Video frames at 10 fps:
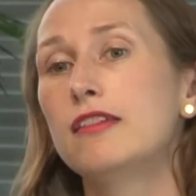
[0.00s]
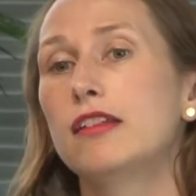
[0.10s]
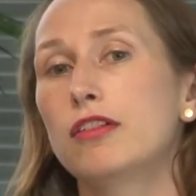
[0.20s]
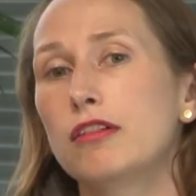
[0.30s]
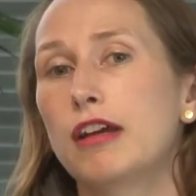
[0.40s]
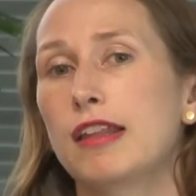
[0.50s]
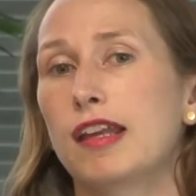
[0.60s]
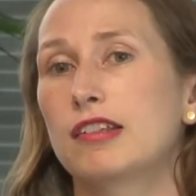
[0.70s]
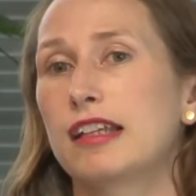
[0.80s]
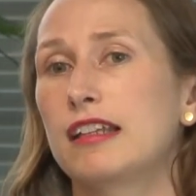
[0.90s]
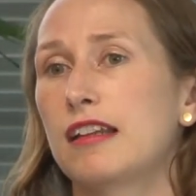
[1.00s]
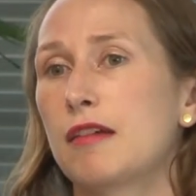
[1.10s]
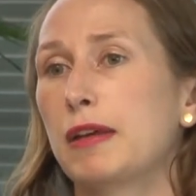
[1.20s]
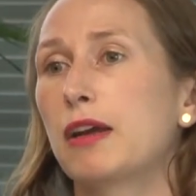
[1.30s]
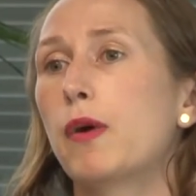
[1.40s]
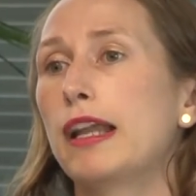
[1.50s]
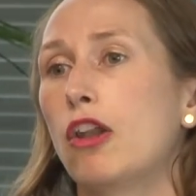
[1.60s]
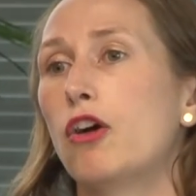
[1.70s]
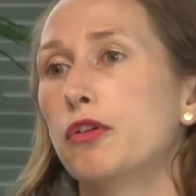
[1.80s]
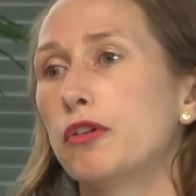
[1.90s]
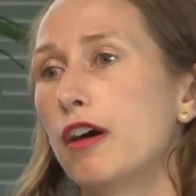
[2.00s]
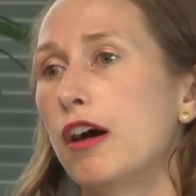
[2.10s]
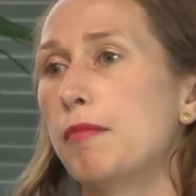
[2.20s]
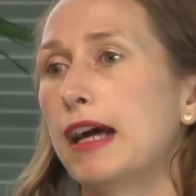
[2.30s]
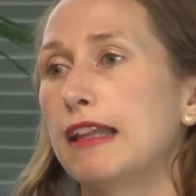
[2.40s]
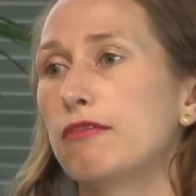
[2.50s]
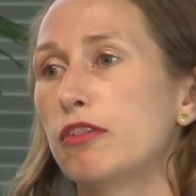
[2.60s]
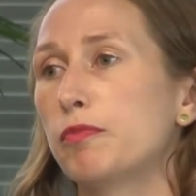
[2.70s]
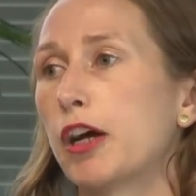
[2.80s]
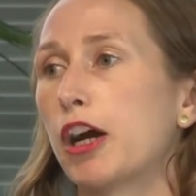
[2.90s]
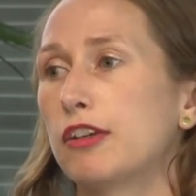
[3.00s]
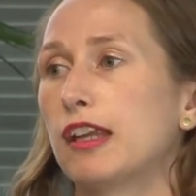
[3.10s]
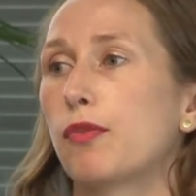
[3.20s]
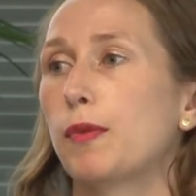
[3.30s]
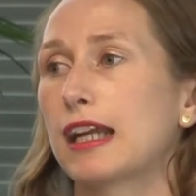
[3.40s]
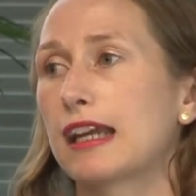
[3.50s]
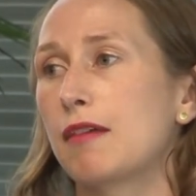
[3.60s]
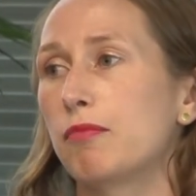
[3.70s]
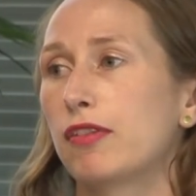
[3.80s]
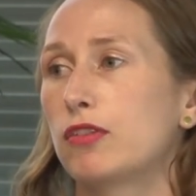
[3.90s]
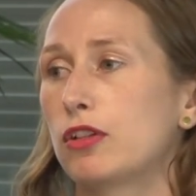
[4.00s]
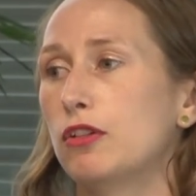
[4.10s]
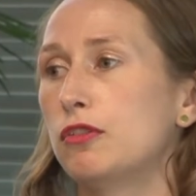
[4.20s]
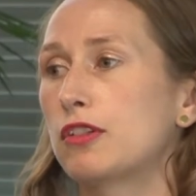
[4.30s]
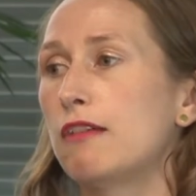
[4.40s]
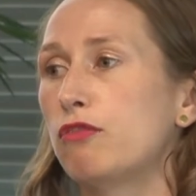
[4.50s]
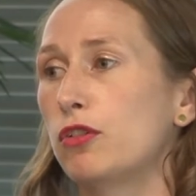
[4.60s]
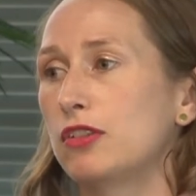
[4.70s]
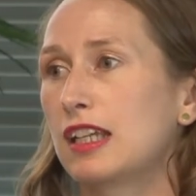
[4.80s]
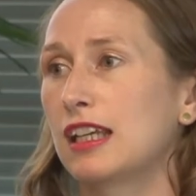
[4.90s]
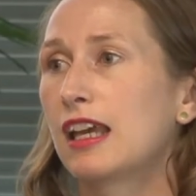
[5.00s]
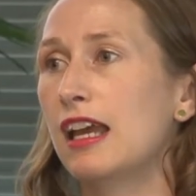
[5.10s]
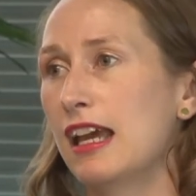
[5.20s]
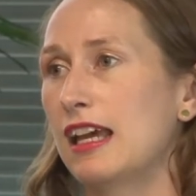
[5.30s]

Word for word: digital has actually ended up being quite low on my level of priorities when it comes to diverting